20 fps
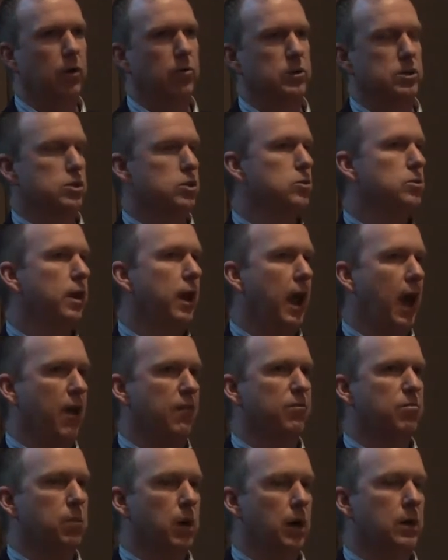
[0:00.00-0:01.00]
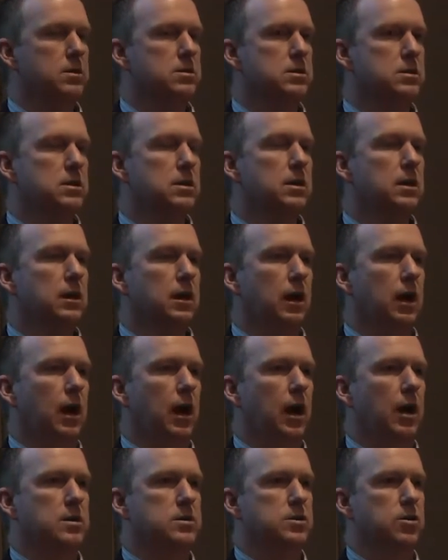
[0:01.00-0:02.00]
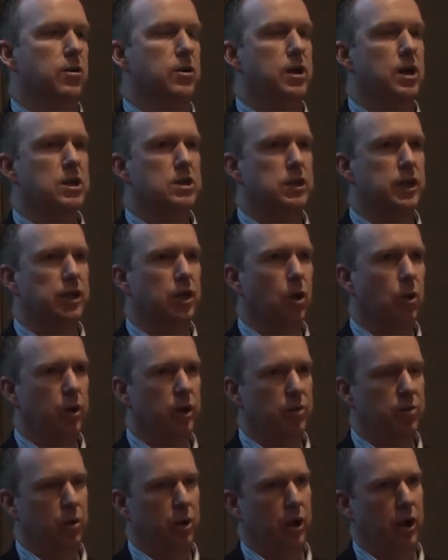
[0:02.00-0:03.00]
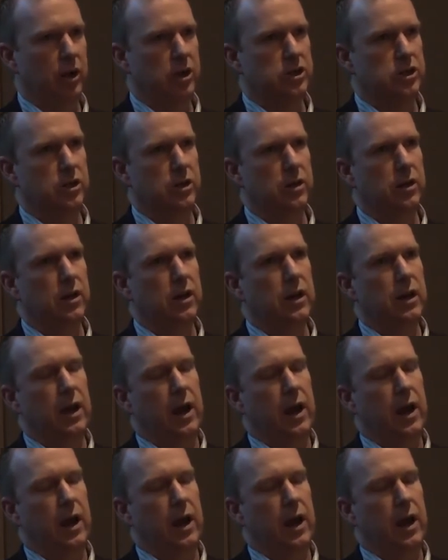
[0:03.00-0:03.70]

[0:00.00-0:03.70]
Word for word: It was two and a half months uh, to initially go into production.